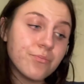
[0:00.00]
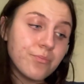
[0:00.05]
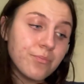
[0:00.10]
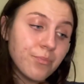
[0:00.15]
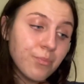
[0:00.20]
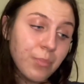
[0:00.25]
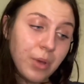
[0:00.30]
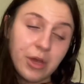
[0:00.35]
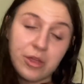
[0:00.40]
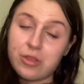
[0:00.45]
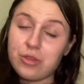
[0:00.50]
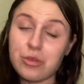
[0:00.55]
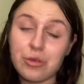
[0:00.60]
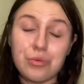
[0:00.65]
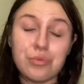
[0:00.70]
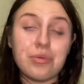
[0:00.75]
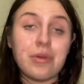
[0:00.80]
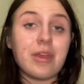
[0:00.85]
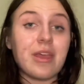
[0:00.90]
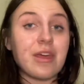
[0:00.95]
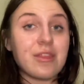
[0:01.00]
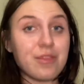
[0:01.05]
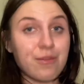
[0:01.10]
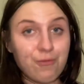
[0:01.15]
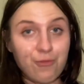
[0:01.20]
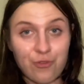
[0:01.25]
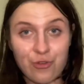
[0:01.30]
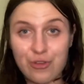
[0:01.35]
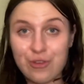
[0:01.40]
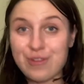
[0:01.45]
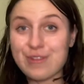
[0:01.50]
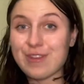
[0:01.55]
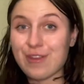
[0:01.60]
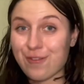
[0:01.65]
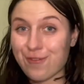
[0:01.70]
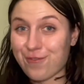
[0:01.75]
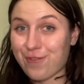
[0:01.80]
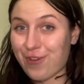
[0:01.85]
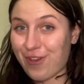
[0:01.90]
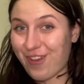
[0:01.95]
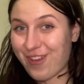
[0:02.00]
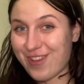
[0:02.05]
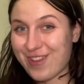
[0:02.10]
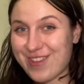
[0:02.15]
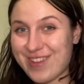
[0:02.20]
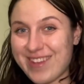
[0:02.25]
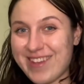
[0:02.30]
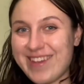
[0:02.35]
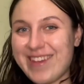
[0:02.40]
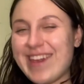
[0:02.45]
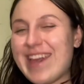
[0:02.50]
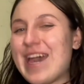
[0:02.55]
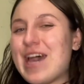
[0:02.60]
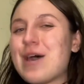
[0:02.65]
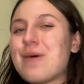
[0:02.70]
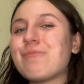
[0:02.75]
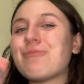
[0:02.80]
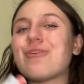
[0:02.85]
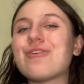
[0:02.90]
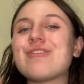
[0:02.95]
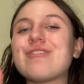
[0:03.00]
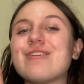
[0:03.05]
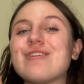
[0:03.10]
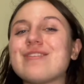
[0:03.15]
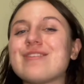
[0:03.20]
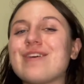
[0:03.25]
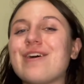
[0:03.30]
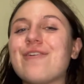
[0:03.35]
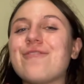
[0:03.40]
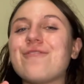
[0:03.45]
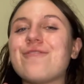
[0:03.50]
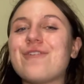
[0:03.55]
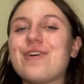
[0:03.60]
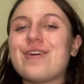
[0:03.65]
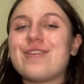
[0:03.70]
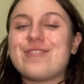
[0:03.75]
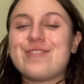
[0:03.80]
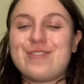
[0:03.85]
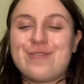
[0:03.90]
but you should get them for yourself first. Put yourself first.